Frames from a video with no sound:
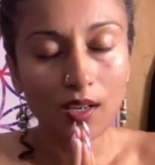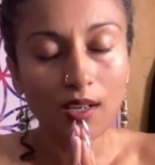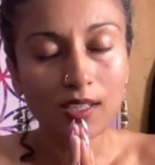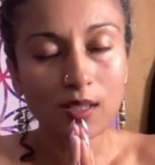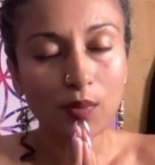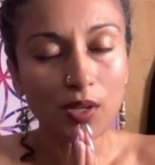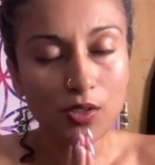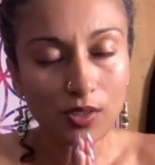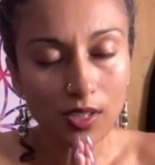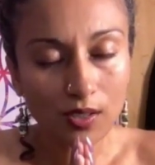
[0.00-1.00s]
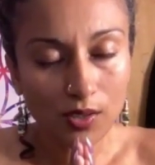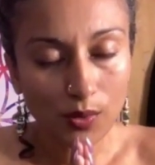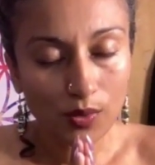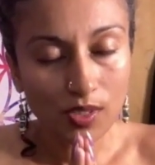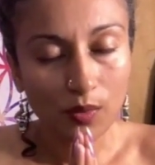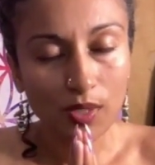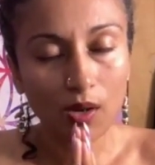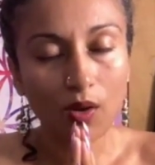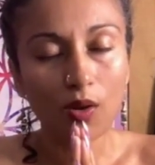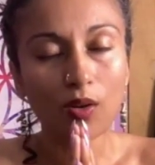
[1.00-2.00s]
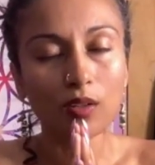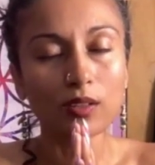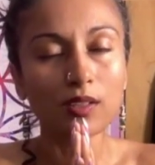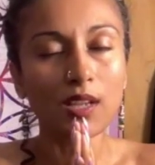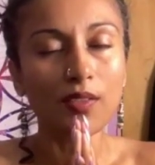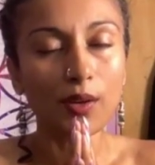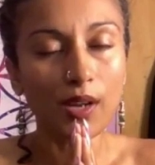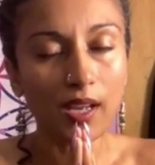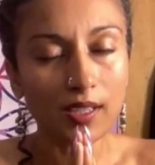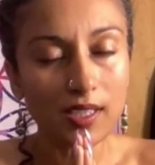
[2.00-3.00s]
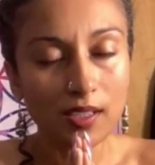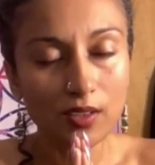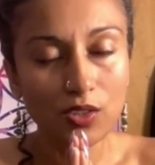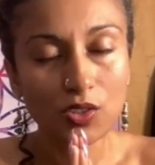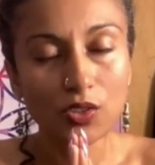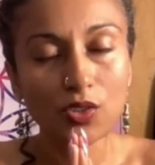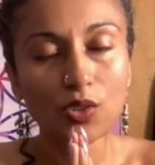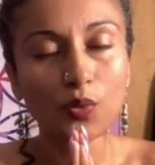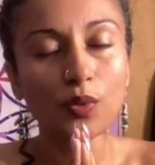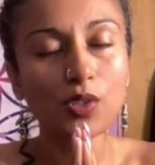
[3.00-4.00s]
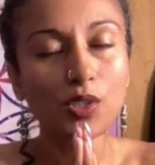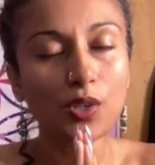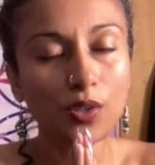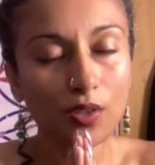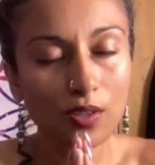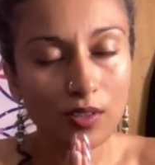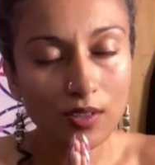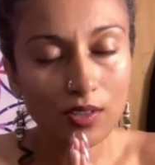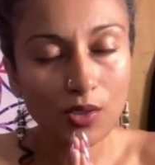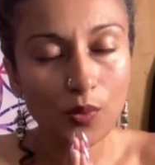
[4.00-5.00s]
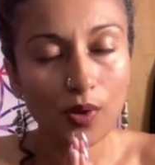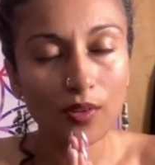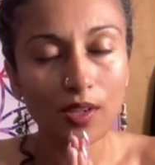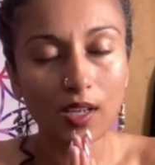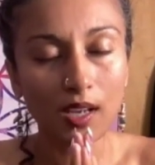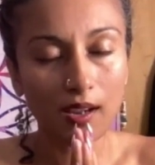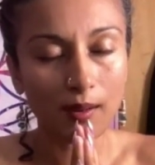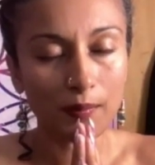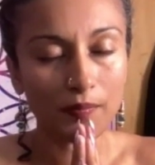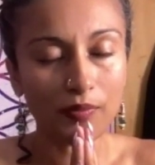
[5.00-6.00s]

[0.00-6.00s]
especially the souls that we called and their ancestors, to return to where they came.